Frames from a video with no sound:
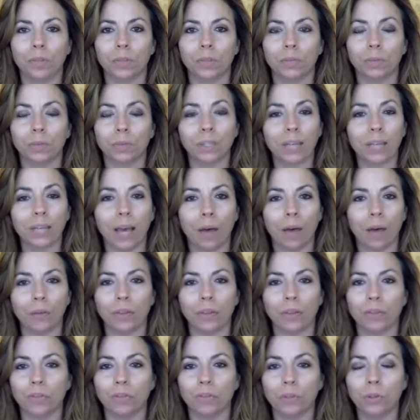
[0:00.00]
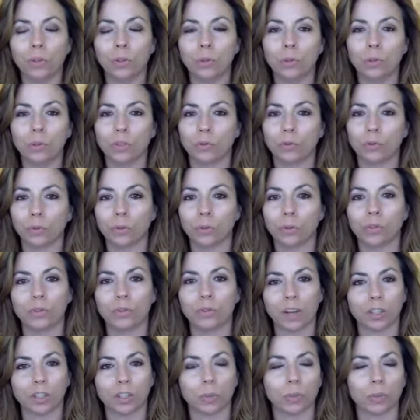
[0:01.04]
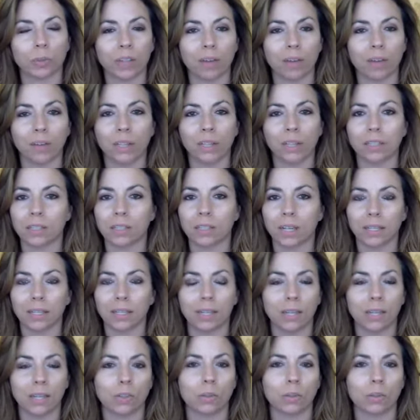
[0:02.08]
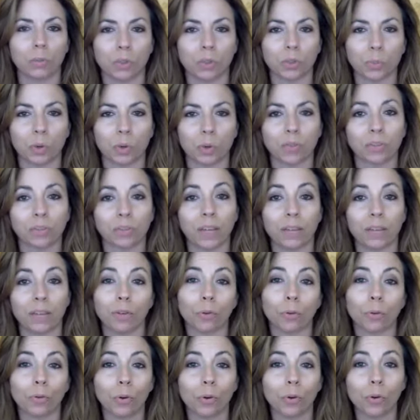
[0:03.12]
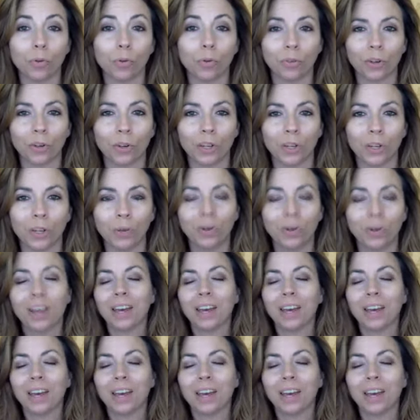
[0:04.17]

Really healthy foods, fruits, vegetables, everything's going to taste so much more flavorful for you.